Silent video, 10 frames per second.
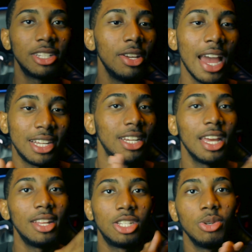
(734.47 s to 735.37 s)
until you actually
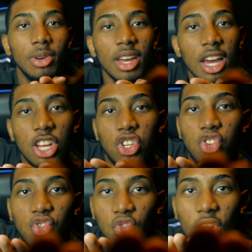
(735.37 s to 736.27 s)
get it to a
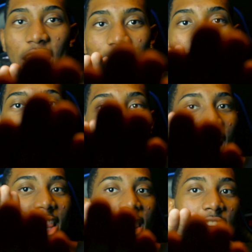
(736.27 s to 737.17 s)
straight line, and